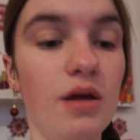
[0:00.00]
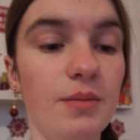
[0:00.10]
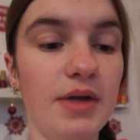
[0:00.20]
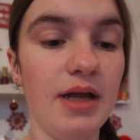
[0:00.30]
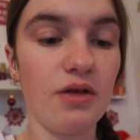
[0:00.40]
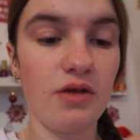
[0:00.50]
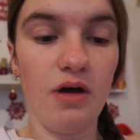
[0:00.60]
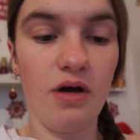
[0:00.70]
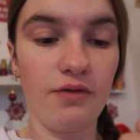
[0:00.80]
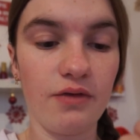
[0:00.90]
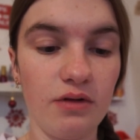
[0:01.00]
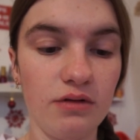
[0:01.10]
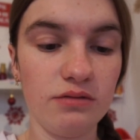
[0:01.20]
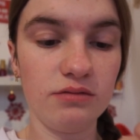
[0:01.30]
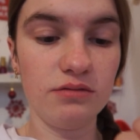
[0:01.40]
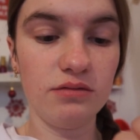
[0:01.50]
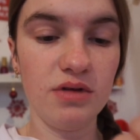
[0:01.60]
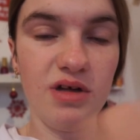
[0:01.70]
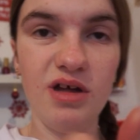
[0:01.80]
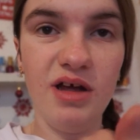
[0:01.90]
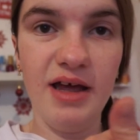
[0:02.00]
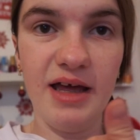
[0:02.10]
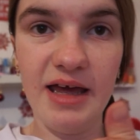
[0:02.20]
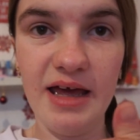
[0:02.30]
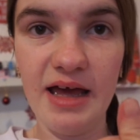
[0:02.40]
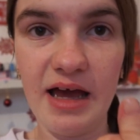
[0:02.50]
my nails are awful. Hate